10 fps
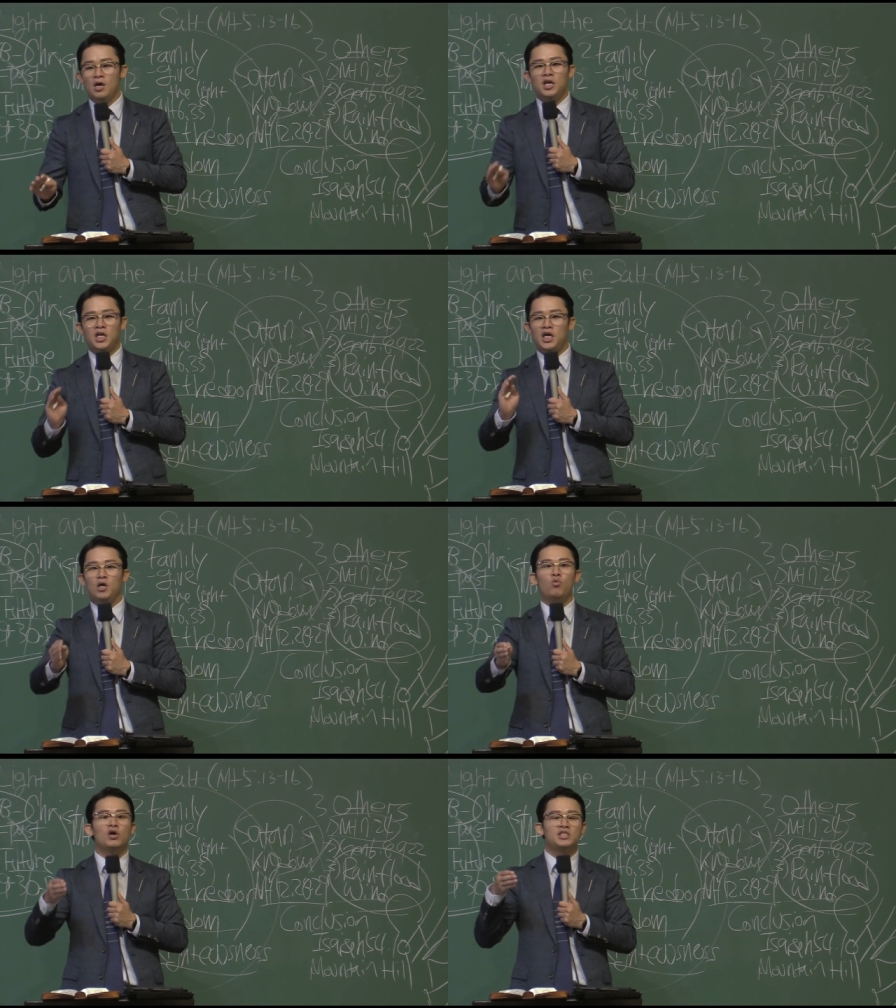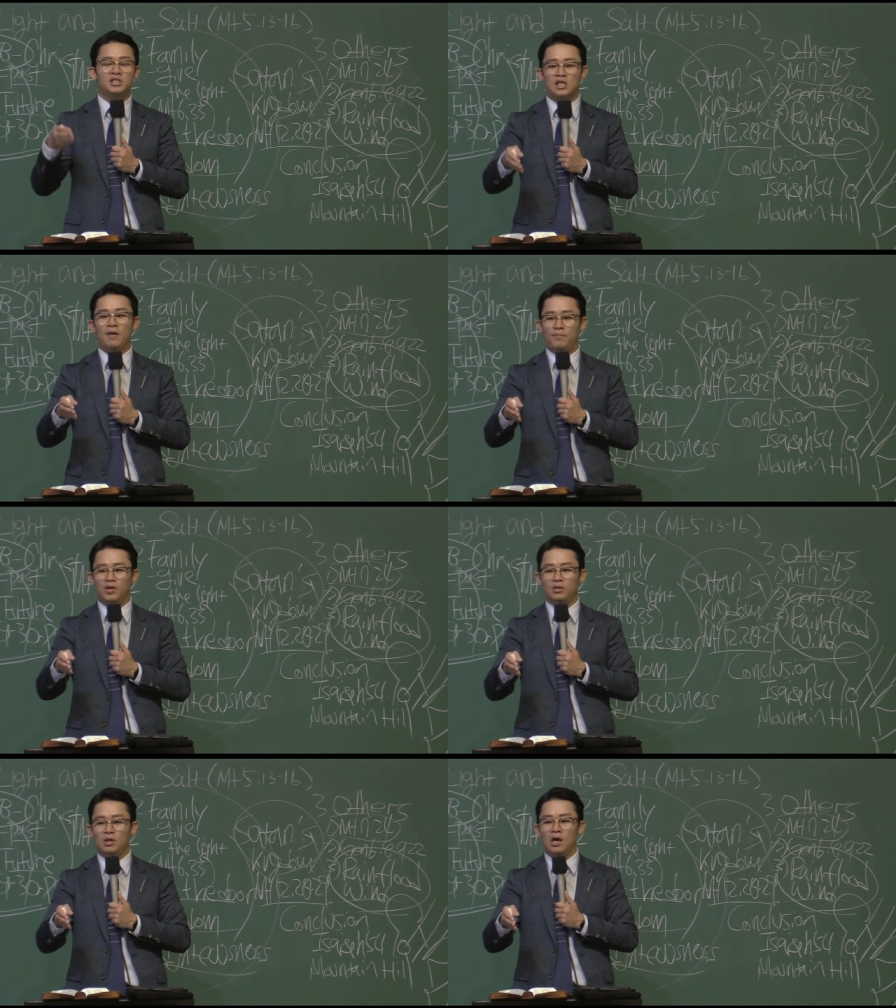he will stop
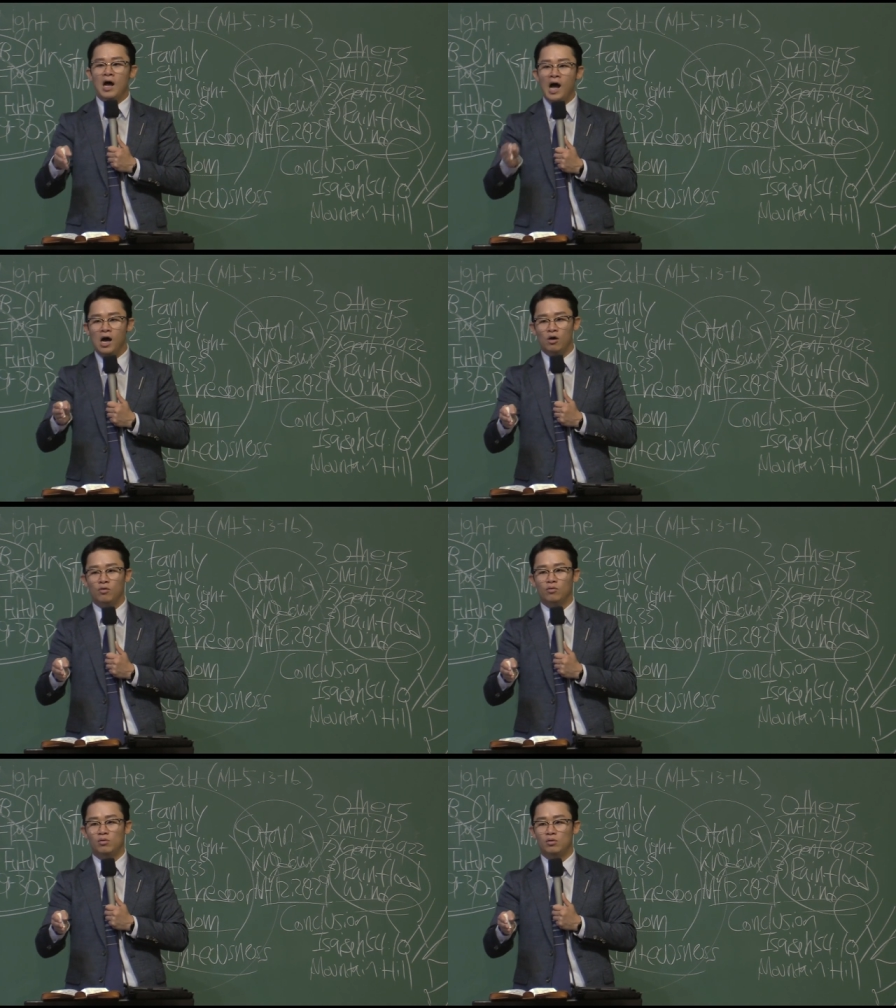it. How?